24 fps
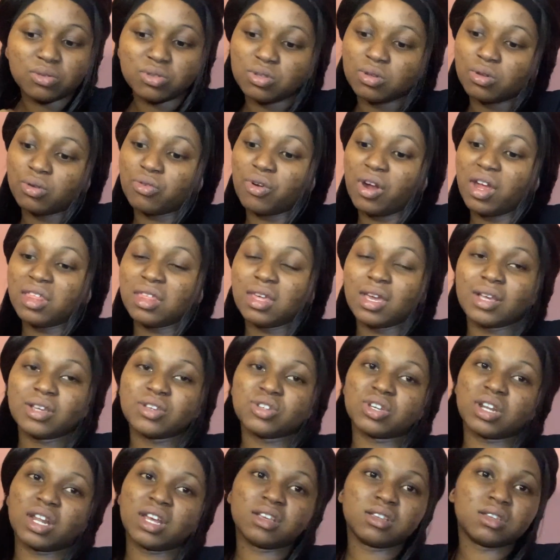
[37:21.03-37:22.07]
rather,
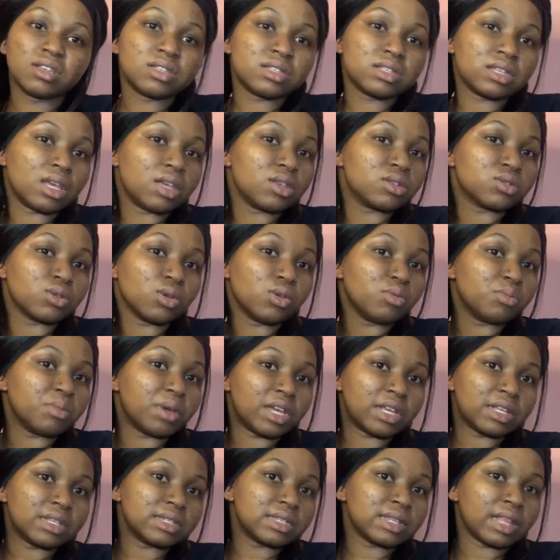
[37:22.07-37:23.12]
should I just say
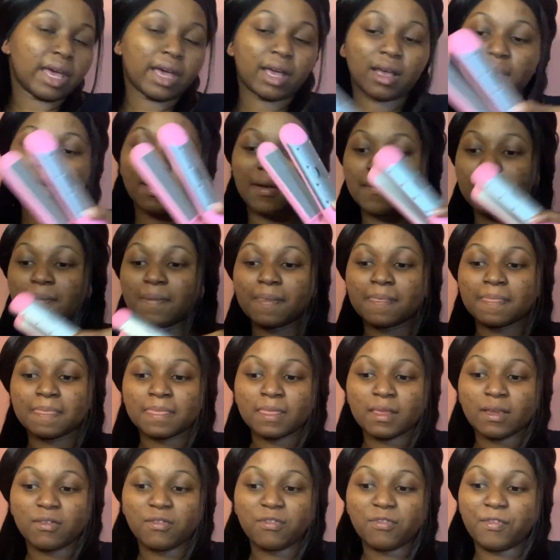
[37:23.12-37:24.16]
soulmates, like
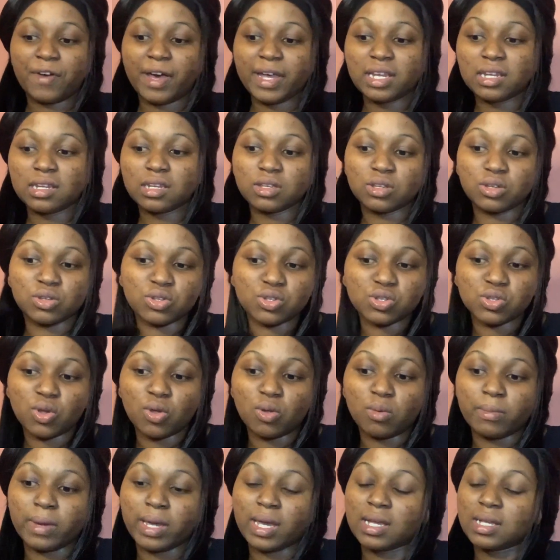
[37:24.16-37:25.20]
finding your
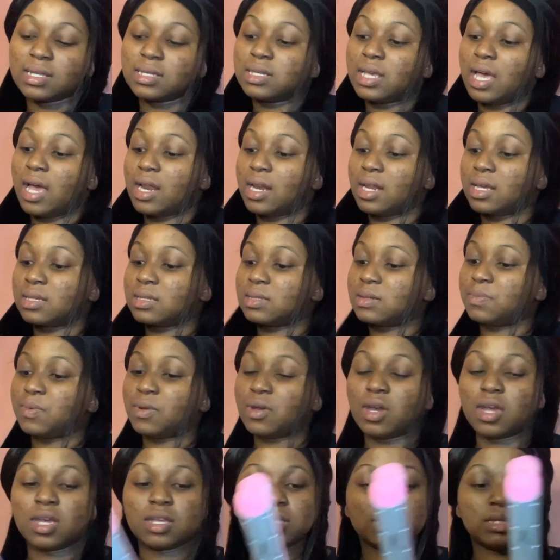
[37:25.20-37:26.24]
soulmates and
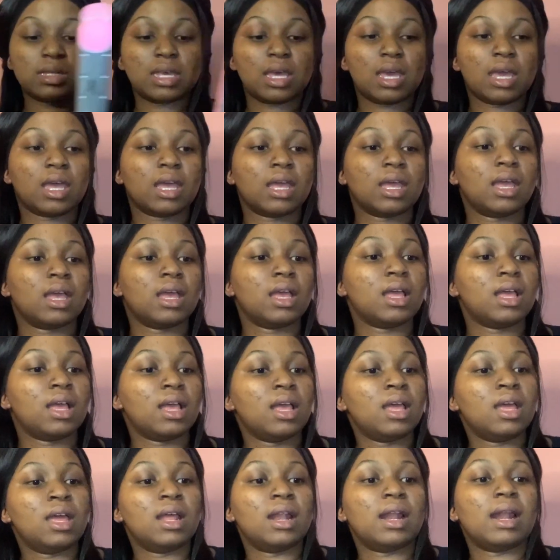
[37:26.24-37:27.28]
experiencing
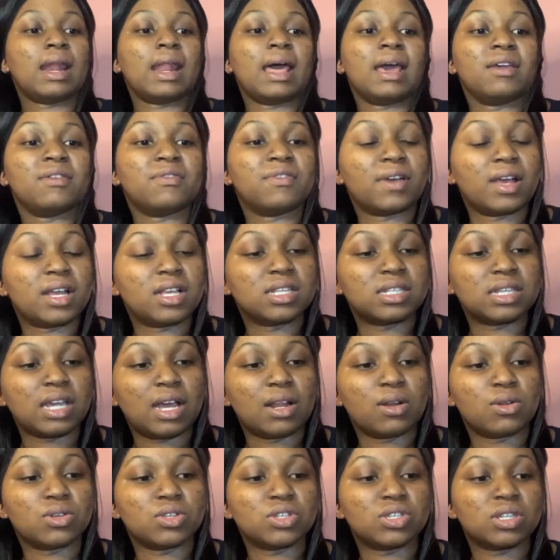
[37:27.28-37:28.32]
life
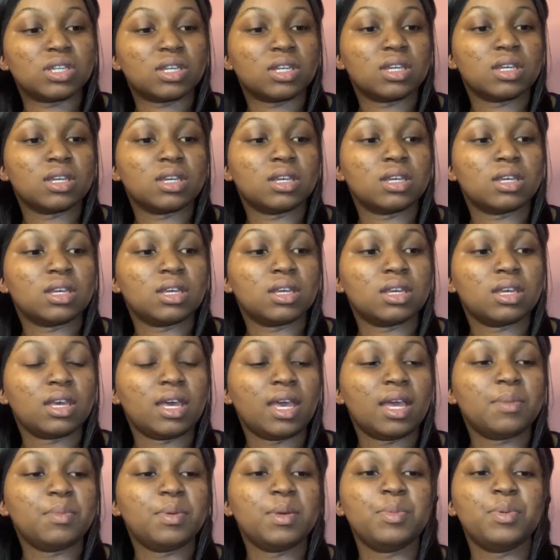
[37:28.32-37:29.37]
kanjalo.
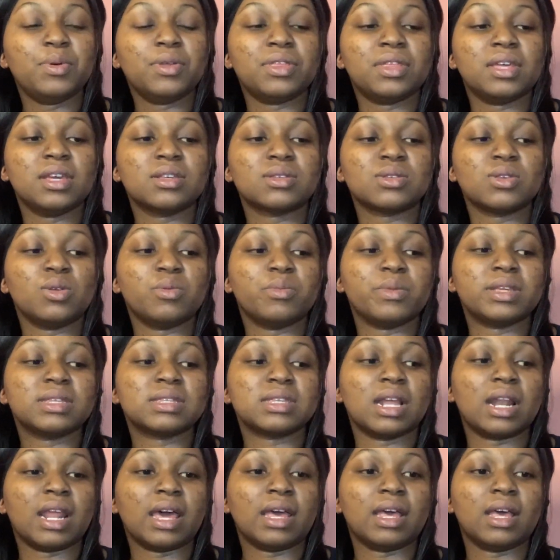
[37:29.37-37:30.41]
And people think soulmates
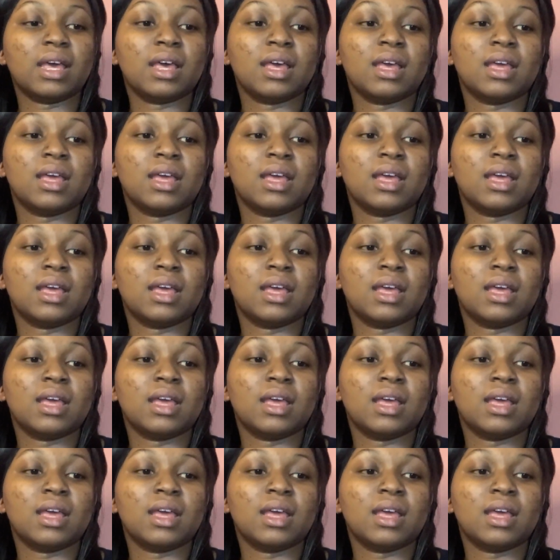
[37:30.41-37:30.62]
are like